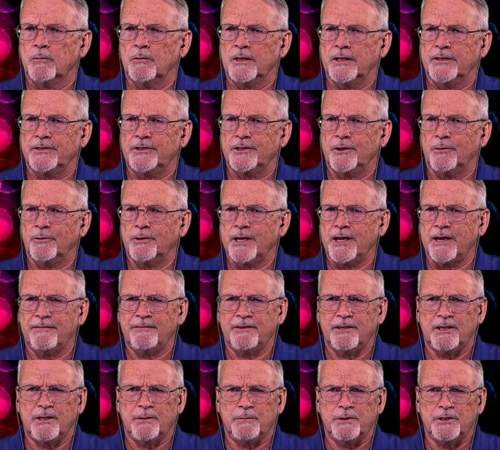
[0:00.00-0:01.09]
I don't have
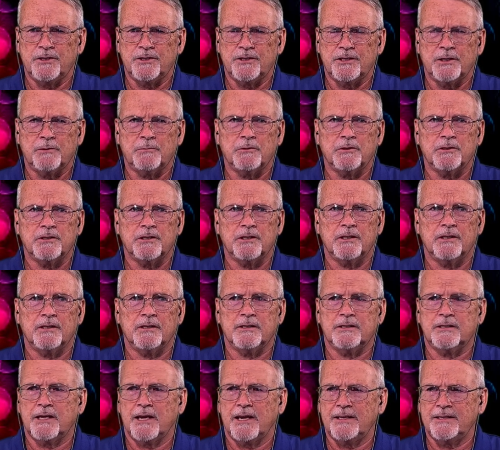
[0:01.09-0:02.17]
an image sequence here to
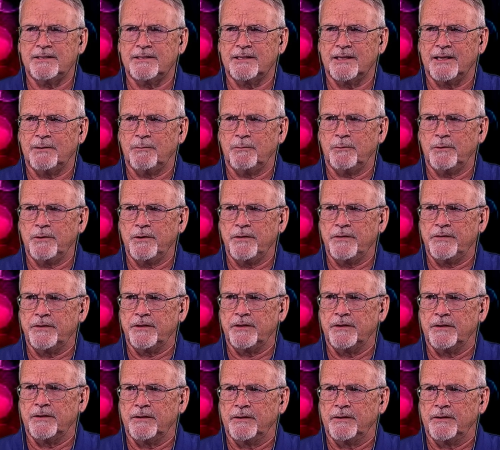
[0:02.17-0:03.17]
test that with,